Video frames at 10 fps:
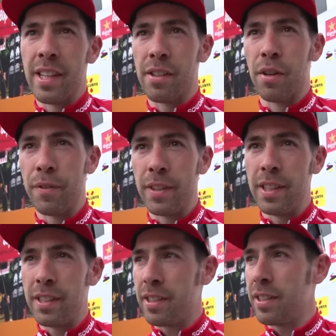and
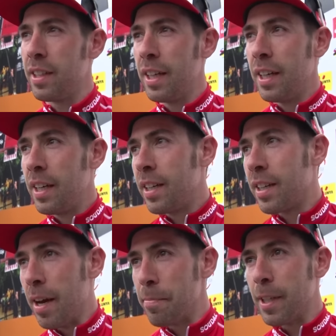Cofidis
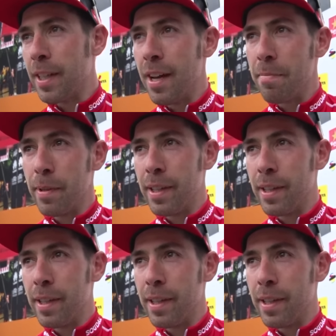kept the gap.